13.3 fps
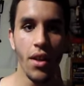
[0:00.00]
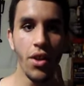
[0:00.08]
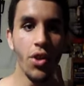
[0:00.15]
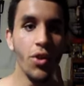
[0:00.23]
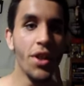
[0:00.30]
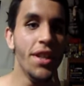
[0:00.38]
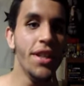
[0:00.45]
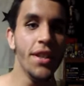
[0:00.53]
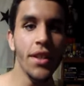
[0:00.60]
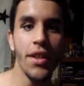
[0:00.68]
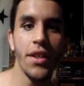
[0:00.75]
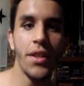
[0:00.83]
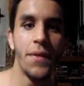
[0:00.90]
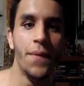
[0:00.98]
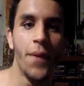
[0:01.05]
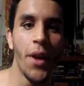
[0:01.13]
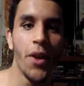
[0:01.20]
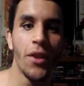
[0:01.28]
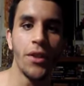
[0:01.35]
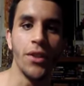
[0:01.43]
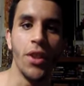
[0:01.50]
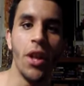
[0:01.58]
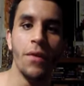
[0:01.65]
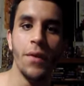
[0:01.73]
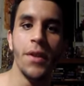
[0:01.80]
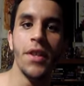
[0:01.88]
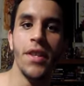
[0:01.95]
He is very
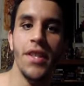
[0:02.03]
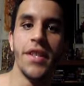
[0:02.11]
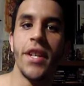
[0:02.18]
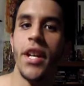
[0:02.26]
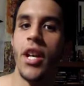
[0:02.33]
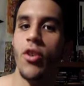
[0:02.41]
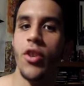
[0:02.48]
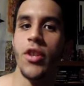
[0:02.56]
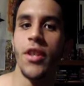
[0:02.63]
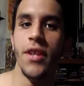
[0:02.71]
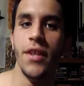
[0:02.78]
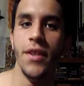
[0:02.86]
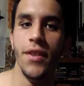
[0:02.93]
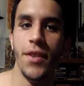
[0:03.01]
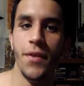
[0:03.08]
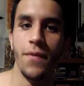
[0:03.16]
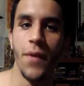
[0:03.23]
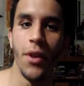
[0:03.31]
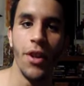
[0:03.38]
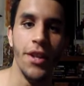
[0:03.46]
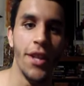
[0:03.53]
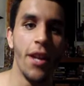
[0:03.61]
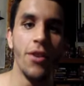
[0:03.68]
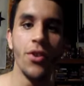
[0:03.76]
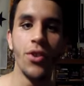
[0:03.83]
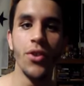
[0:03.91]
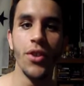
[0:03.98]
loving, he's caring, he's very
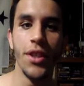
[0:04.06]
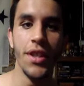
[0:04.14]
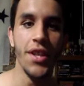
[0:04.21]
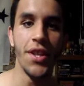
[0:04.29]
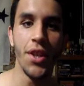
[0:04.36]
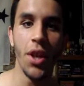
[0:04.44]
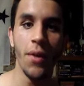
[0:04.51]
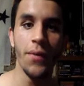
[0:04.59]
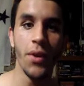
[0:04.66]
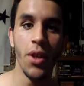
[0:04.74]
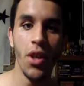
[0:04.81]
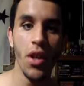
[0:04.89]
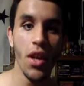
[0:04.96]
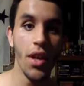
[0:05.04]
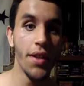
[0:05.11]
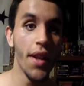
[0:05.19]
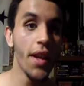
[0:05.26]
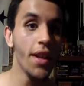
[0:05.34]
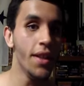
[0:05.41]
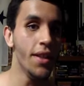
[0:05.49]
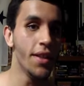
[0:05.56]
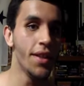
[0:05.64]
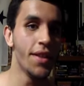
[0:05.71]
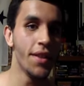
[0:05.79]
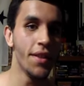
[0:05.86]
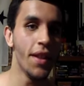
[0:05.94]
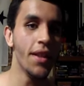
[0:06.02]
tender, he's soft, and that
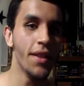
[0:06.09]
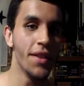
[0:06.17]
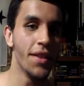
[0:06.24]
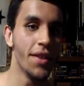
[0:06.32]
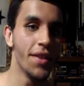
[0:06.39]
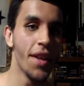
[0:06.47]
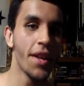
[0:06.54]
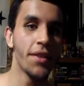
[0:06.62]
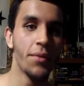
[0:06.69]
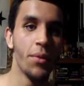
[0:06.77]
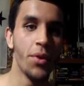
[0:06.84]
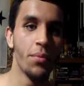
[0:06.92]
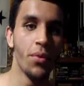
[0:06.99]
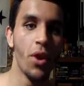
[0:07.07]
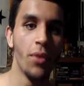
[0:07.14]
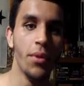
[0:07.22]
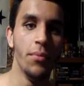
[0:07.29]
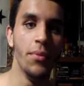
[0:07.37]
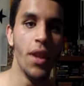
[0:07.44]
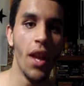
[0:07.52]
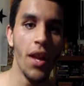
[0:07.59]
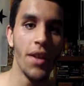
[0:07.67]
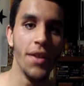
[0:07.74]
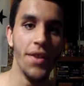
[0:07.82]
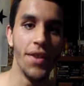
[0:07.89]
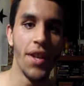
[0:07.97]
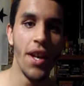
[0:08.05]
is exactly where the problem
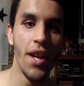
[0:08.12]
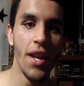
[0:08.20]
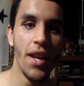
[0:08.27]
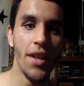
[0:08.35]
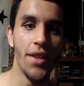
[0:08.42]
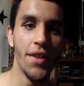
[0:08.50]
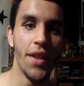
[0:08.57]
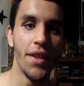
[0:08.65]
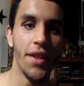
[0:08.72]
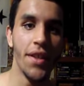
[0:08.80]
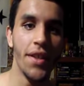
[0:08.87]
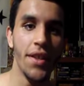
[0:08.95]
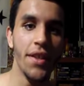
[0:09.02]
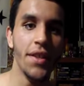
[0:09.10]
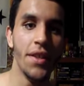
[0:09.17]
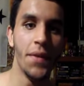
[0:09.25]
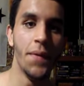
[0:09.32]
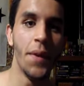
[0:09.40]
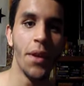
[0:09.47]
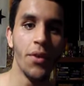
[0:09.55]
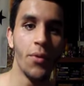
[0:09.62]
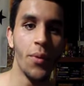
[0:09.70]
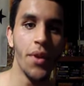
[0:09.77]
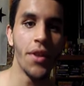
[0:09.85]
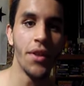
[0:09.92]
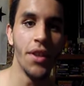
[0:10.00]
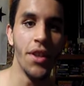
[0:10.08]
lies, is that he is very
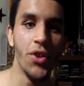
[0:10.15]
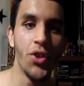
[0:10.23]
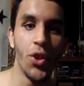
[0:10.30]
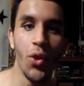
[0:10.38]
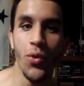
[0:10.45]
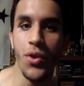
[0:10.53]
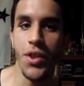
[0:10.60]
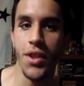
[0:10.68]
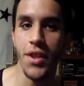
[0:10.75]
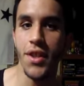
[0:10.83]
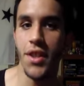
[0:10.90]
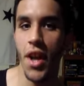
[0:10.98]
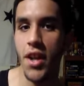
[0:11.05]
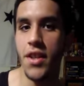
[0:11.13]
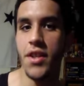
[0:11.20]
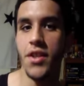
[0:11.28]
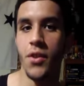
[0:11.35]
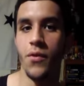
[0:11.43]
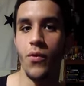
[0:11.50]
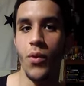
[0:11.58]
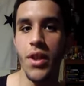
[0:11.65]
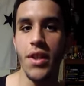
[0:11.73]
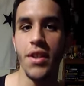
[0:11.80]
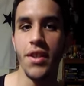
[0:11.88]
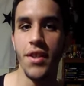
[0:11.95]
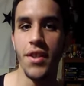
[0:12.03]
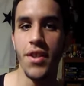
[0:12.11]
weak and he shows signs of
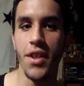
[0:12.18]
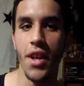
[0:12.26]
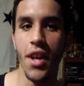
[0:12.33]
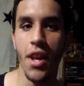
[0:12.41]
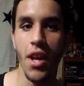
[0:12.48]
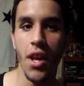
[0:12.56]
weakness.